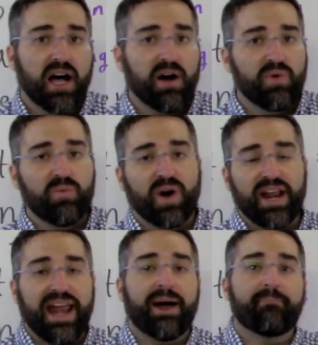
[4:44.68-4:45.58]
We want
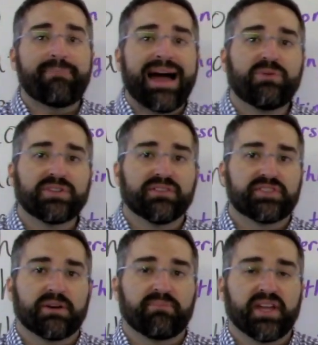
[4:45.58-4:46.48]
an amount of
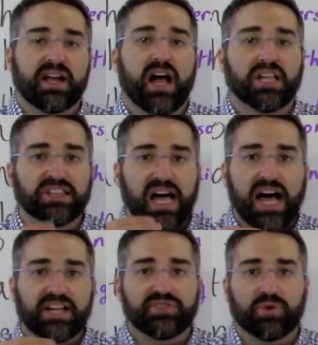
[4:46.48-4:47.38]
something, a
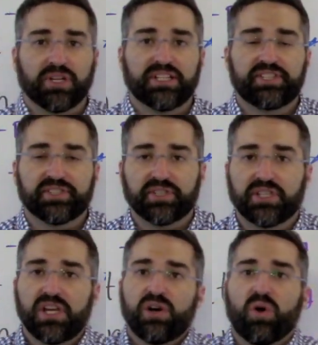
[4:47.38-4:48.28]
lot or a
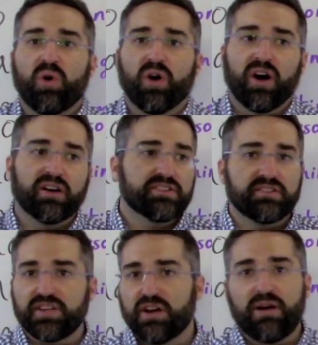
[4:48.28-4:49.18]
little, or
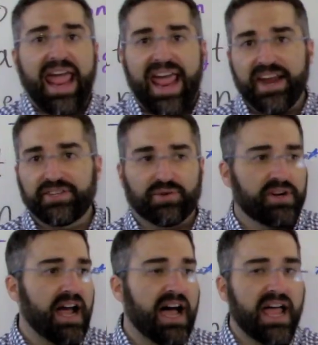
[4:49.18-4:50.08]
8 or
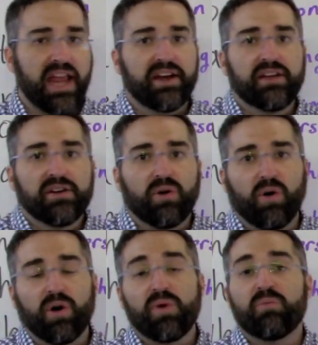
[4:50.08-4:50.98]
9,
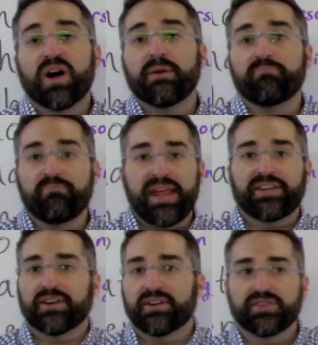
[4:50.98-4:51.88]
or we want want
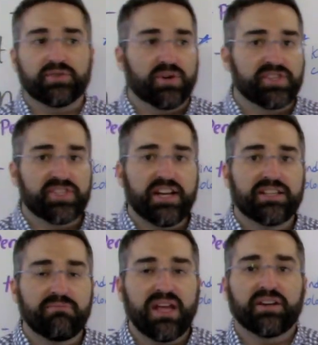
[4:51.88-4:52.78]
meters or
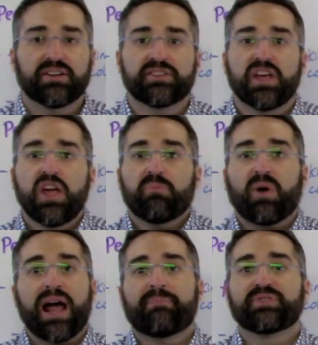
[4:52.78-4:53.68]
centimeters,
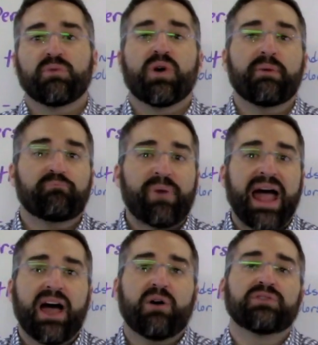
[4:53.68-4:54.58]
perhaps we want
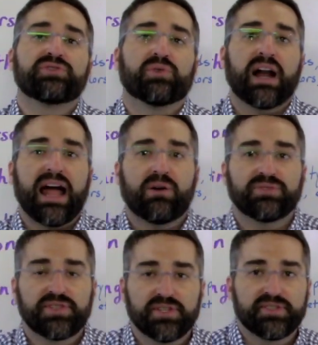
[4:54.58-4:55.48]
pounds or
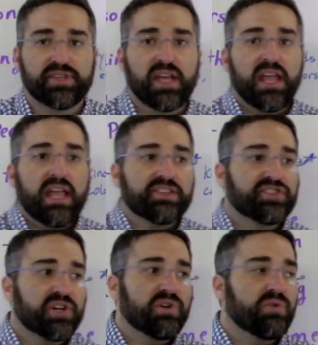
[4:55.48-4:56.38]
ounces.
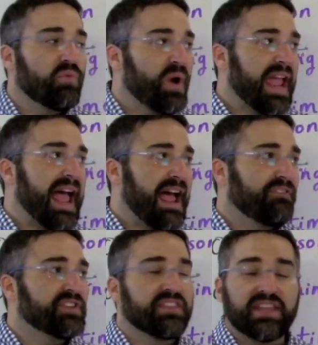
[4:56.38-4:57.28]
So we
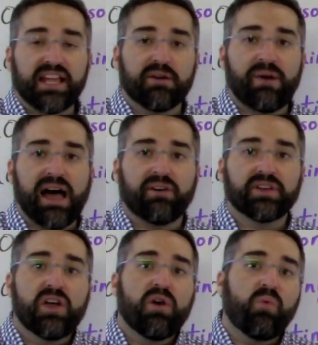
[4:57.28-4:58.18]
have to think about
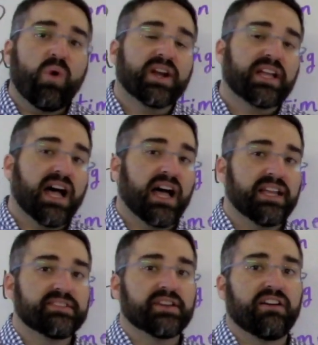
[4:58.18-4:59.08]
what
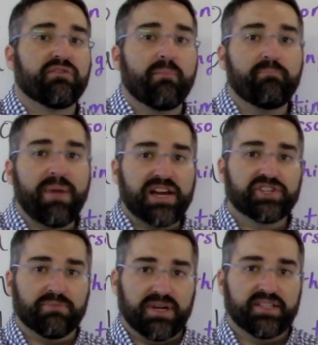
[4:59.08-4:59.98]
kinds of
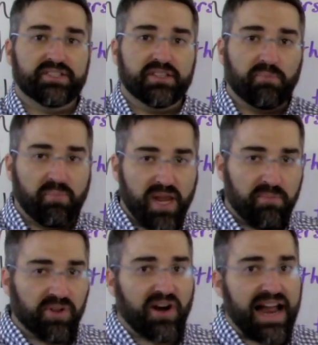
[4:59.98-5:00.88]
measurements the
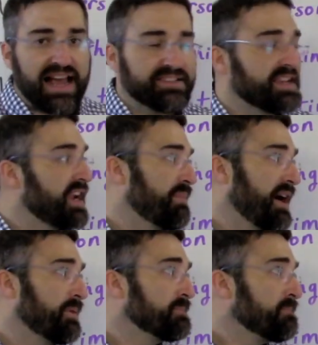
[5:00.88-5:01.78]
people are asking
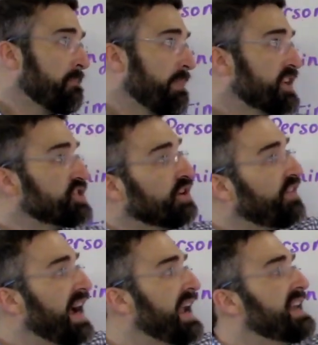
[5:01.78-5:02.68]
about. So
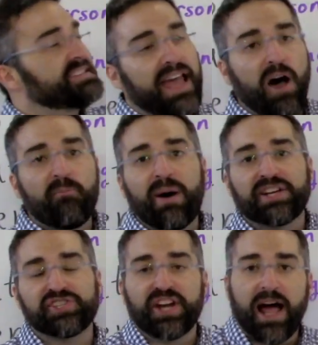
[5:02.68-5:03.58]
if I ask how
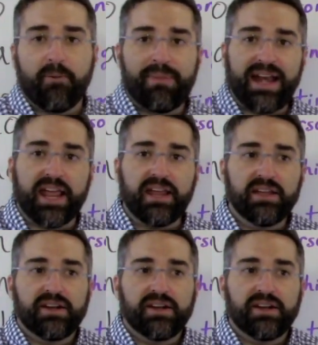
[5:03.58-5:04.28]
much and how many,